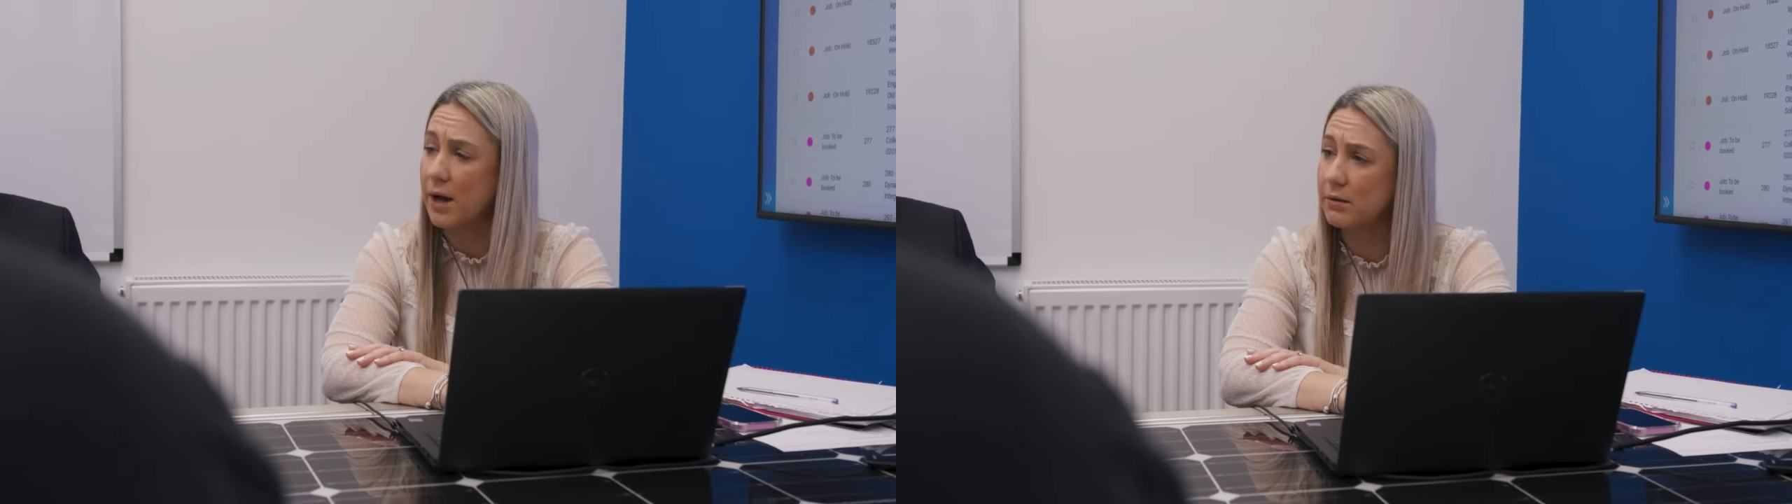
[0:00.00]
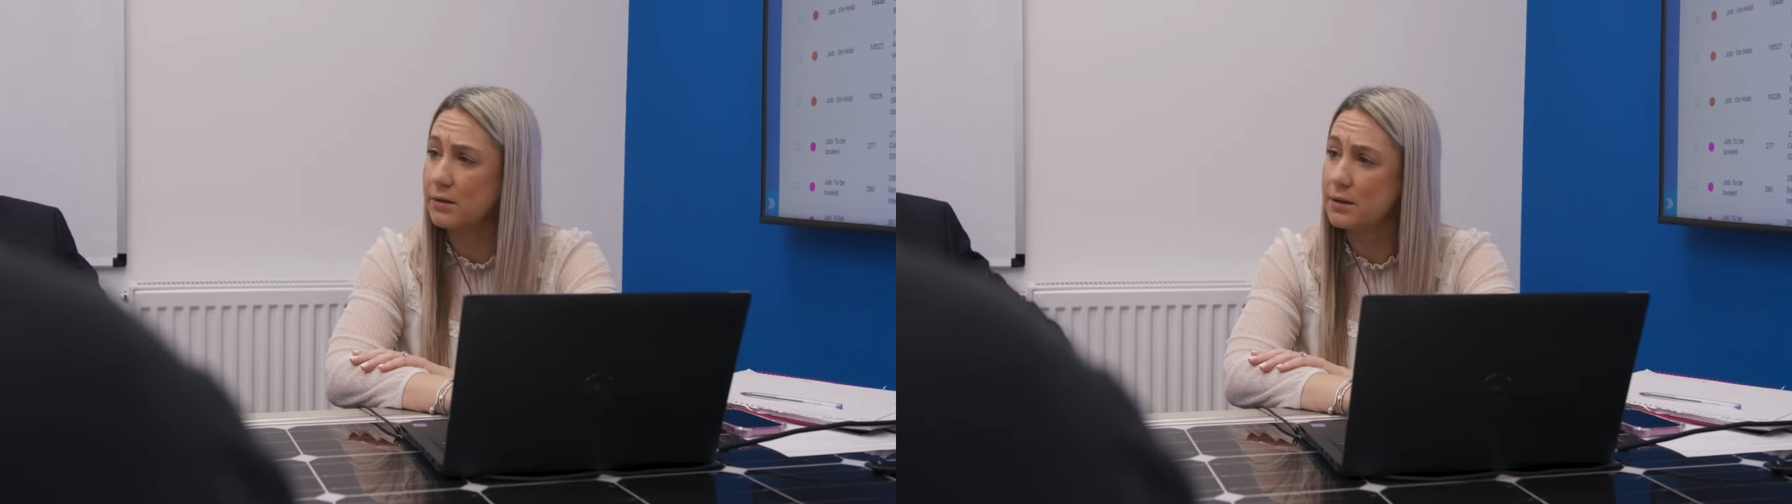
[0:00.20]

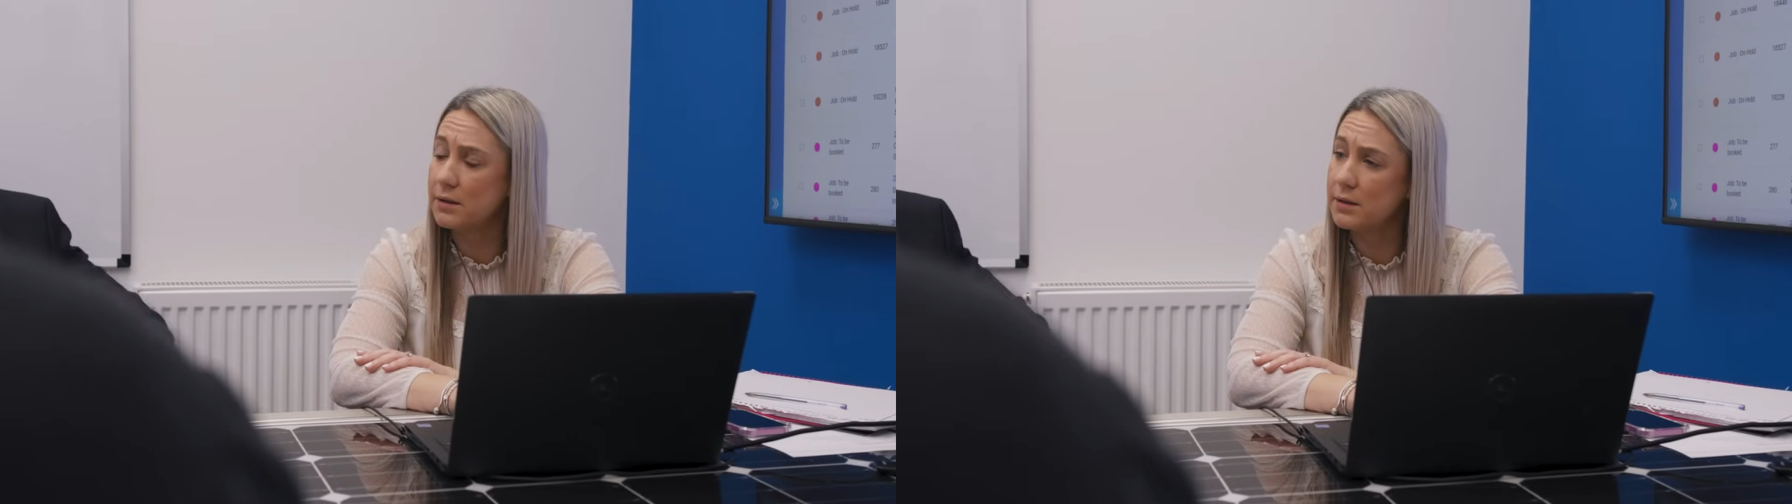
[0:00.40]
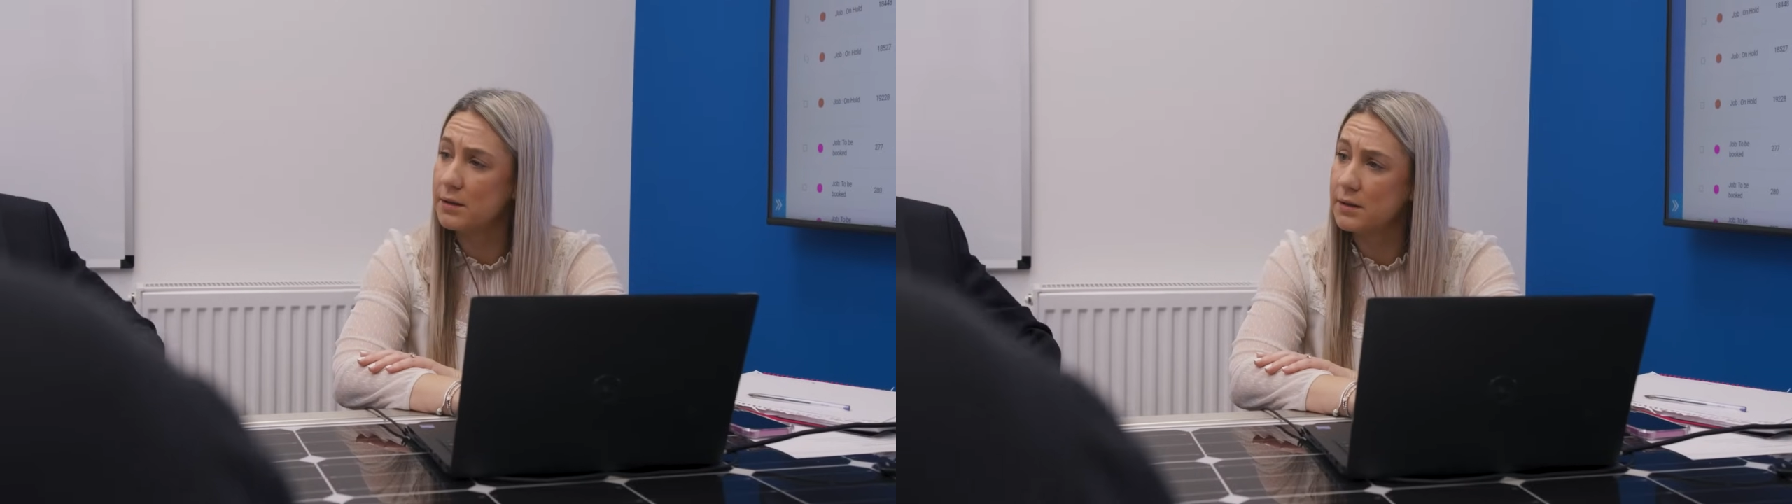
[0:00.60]
out.
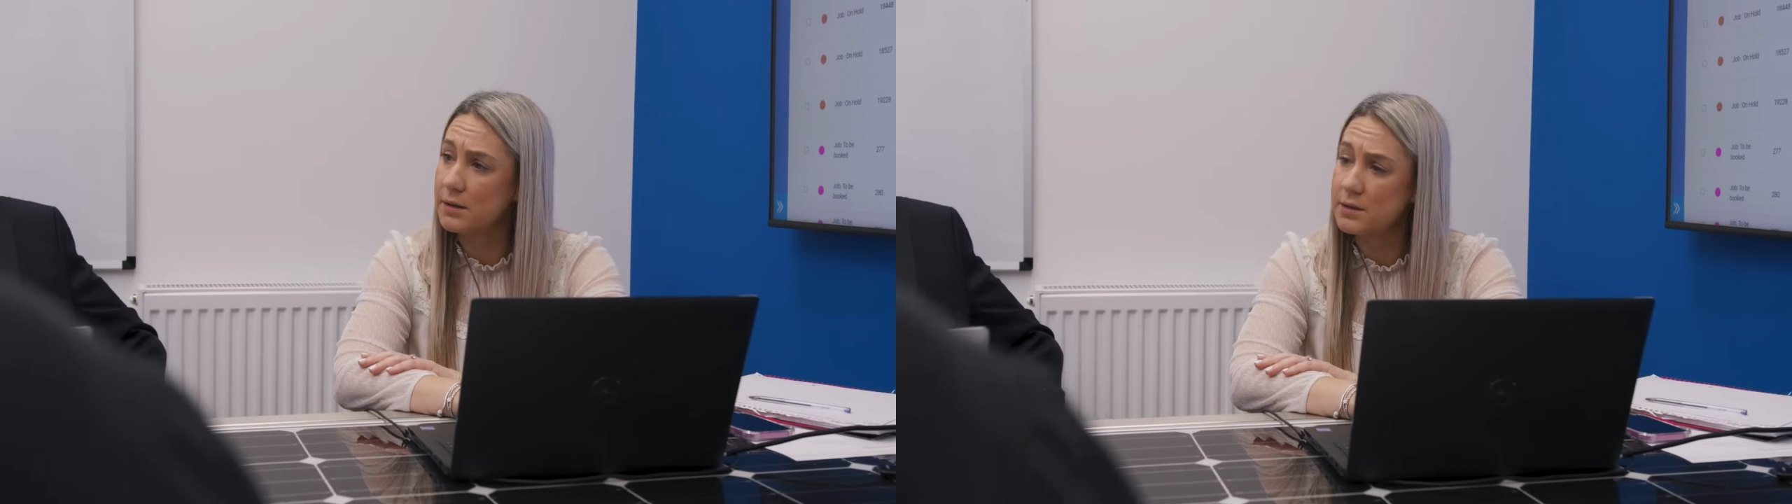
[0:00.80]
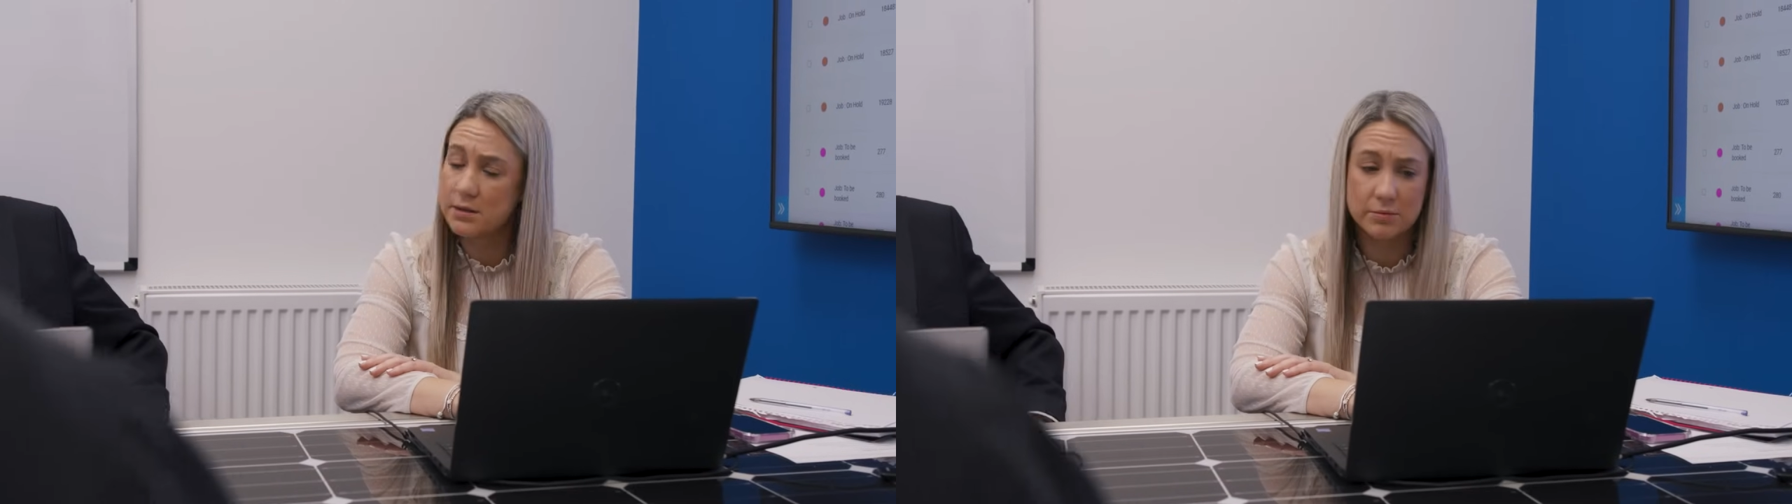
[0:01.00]

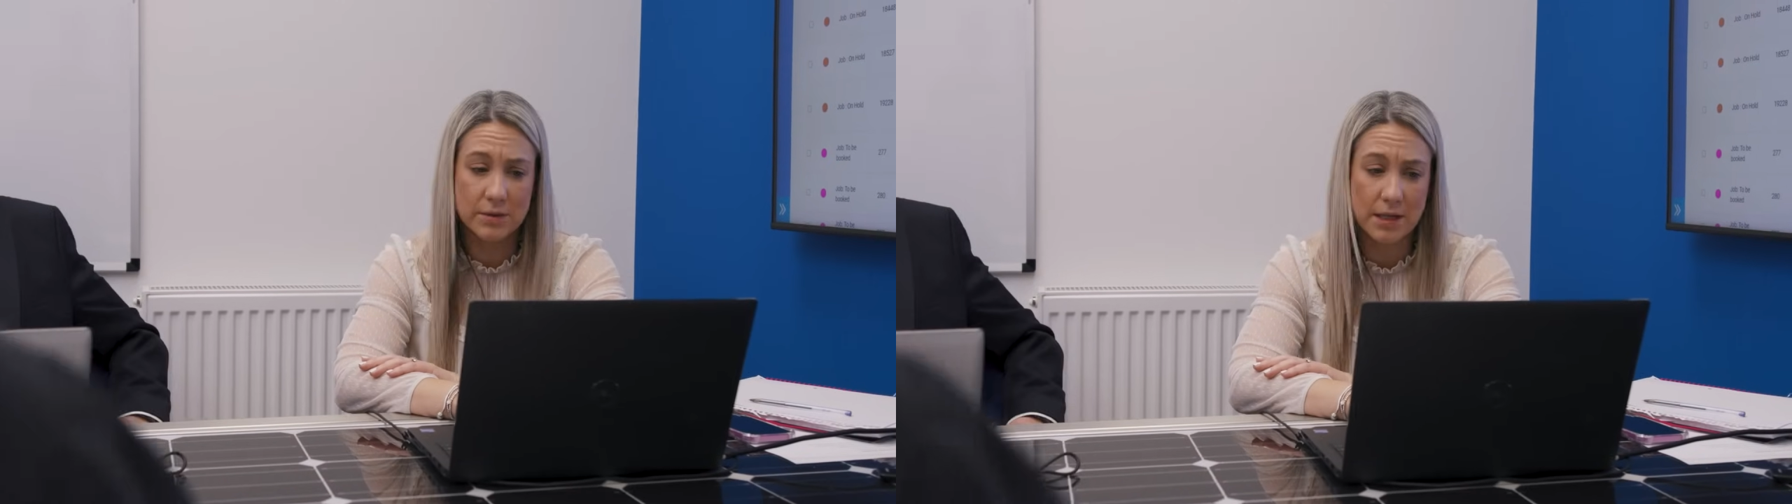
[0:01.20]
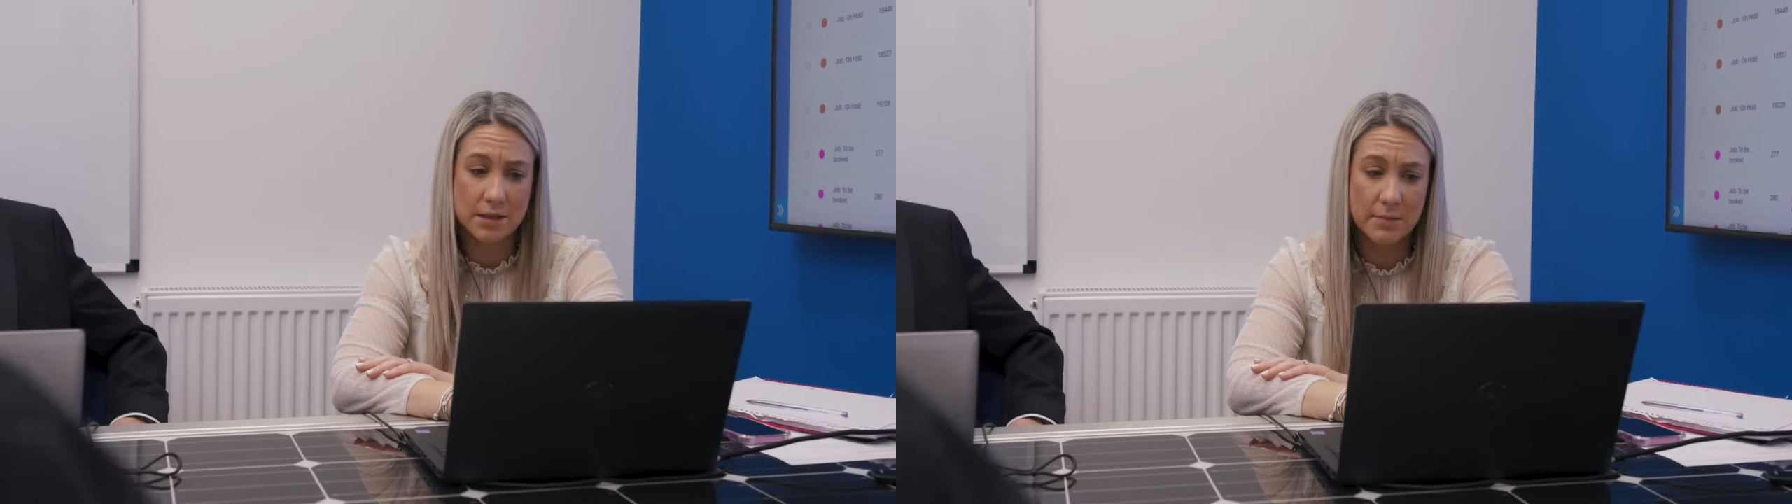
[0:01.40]
Do
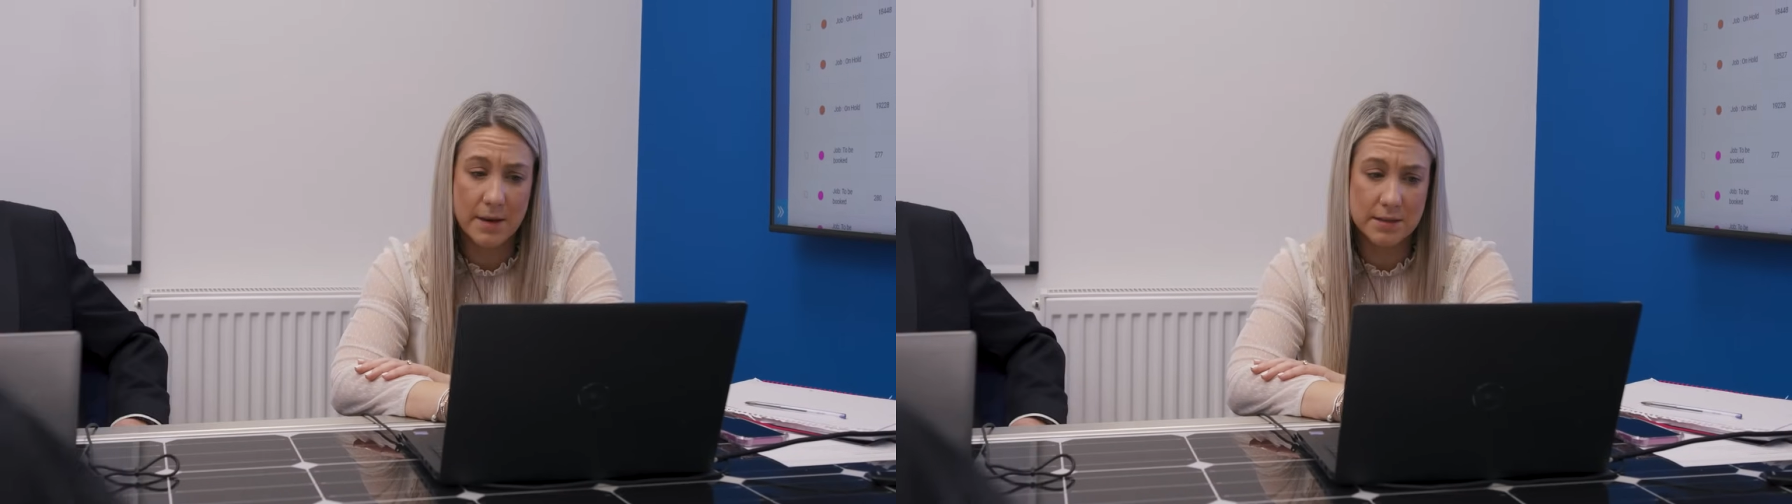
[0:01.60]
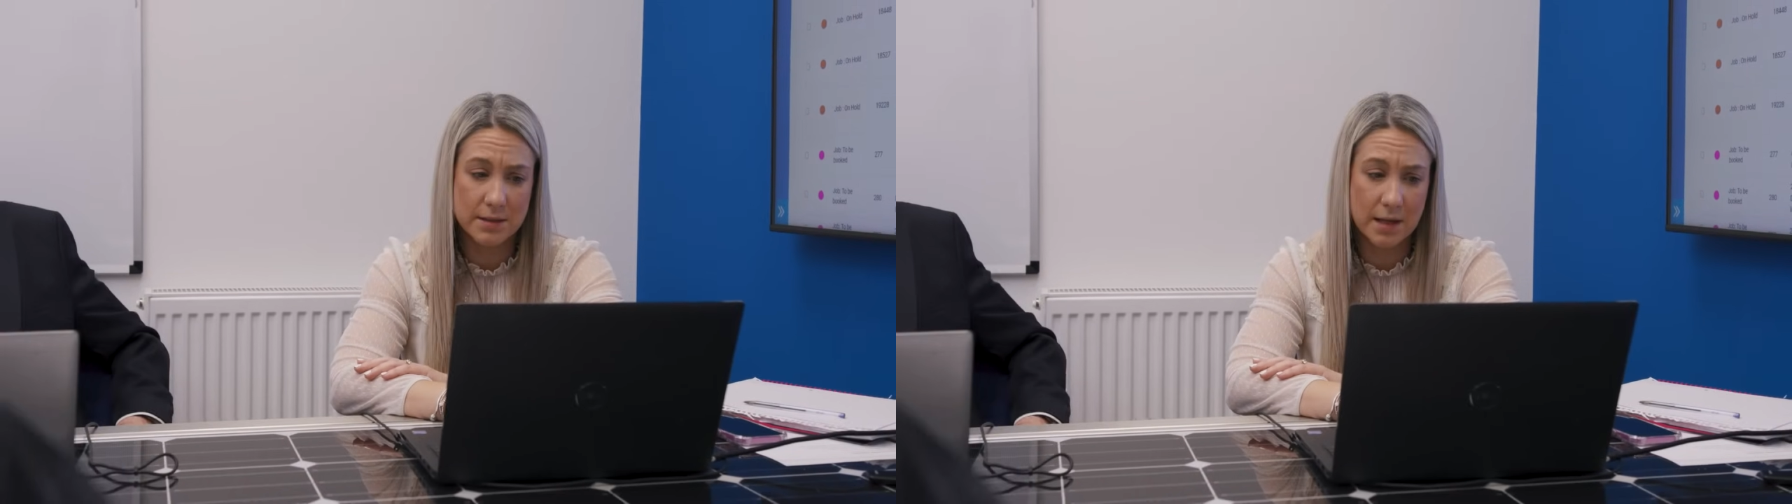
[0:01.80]
we need to go back to